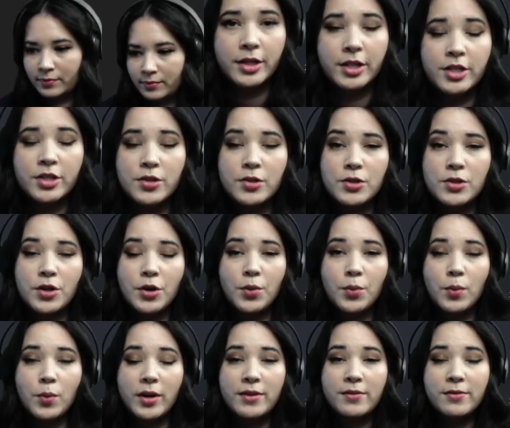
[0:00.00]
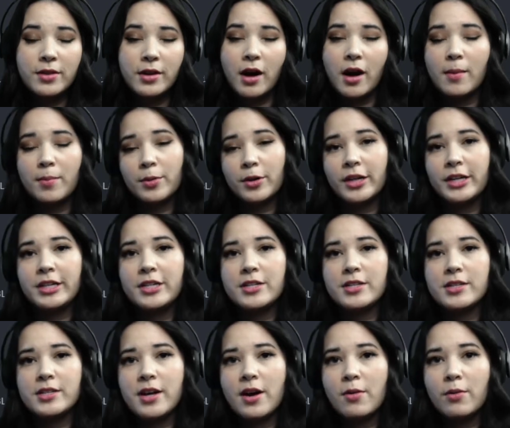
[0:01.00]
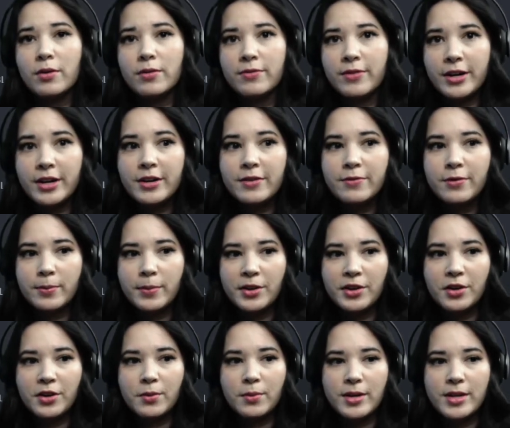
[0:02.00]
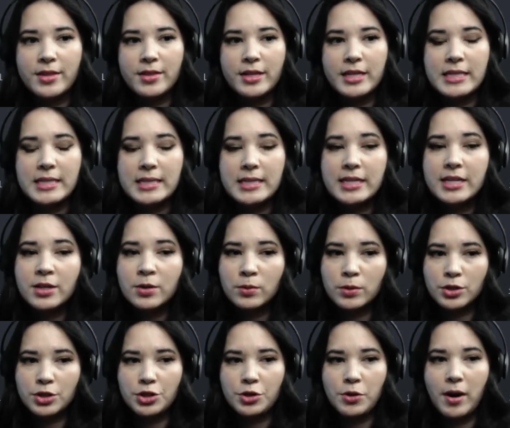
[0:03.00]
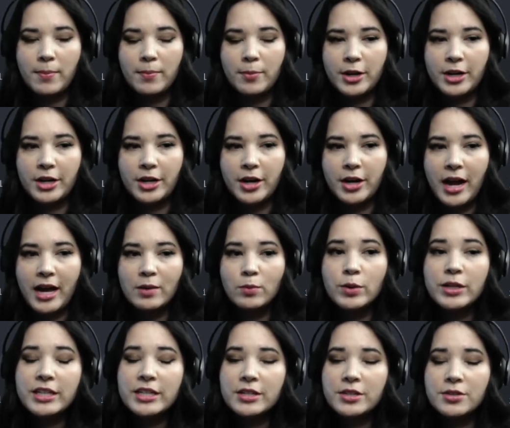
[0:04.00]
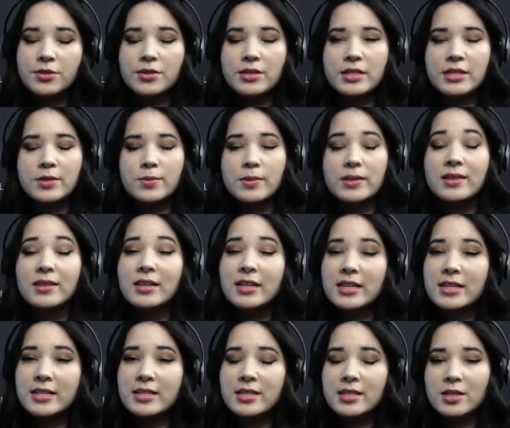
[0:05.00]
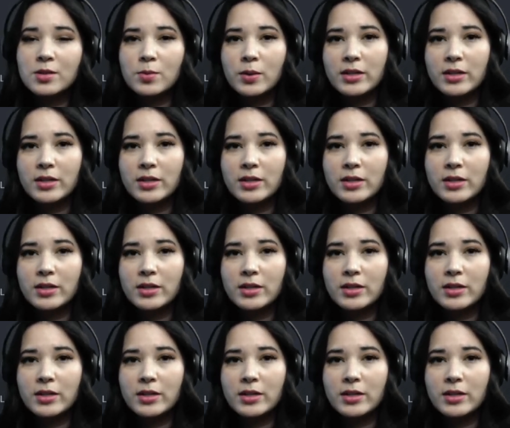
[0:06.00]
So one of the operators that we're very familiar with is the equal to operator, and we can use this with lists as well as